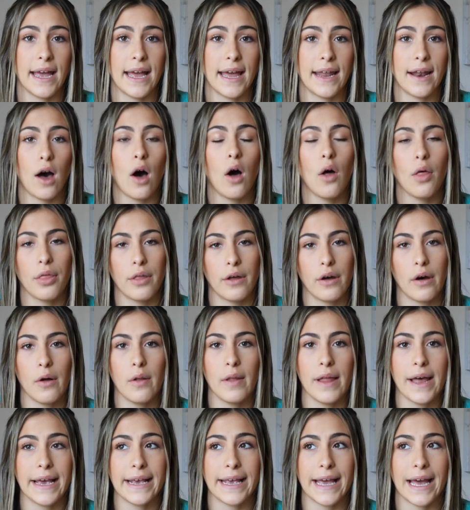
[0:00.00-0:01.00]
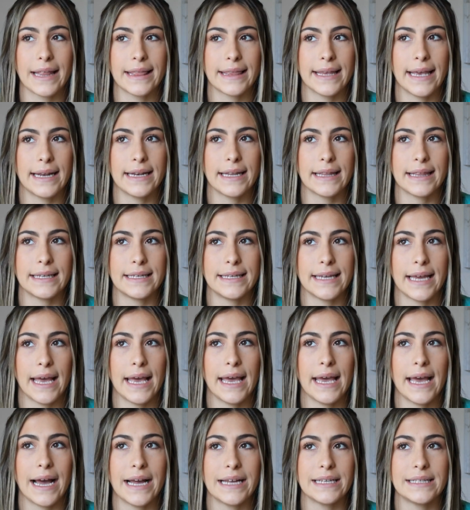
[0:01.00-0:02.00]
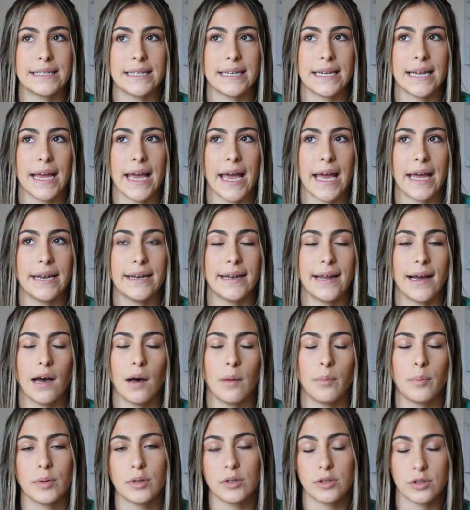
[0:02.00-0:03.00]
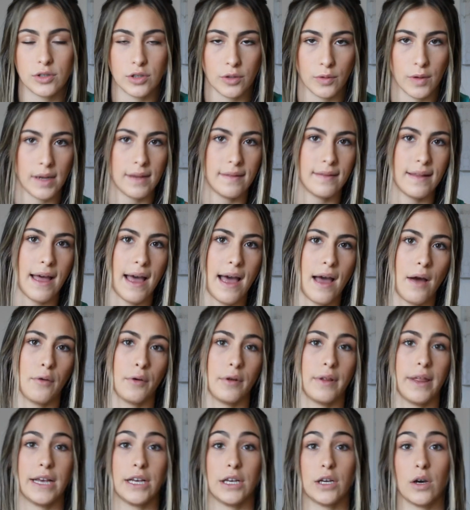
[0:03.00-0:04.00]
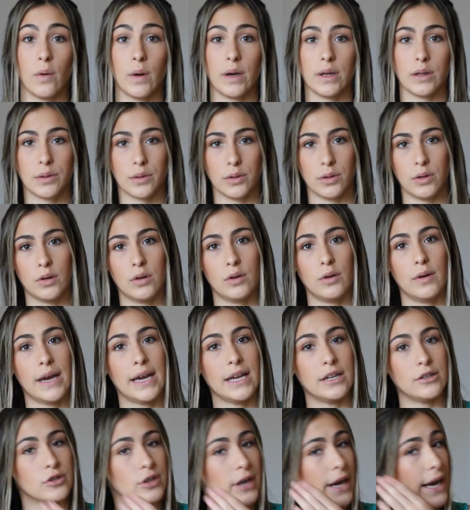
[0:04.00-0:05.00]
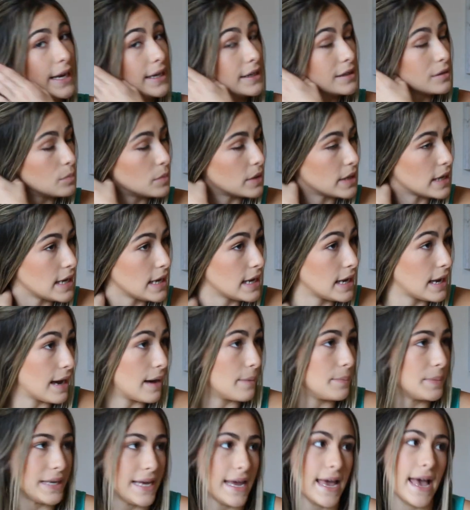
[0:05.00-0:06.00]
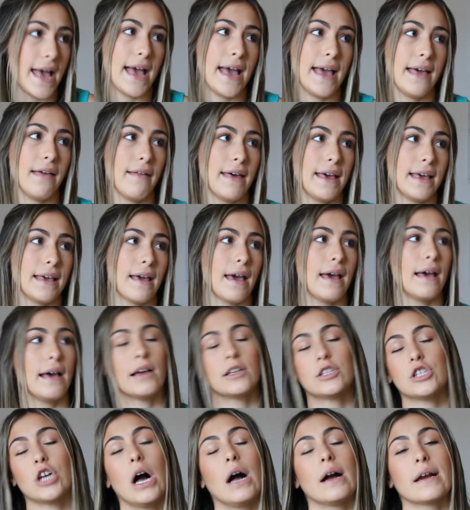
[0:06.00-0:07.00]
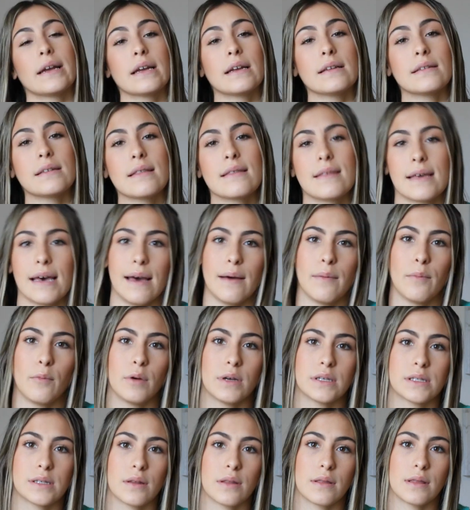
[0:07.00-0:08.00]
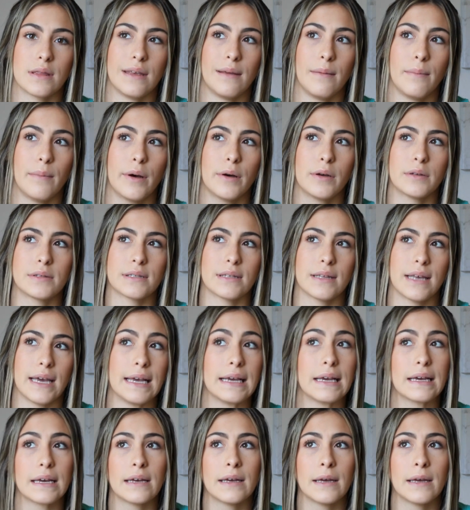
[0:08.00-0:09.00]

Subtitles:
And although like at the end of the day, I didn't end up doing that or like going through and trying to be a PA, like talking to them was the most like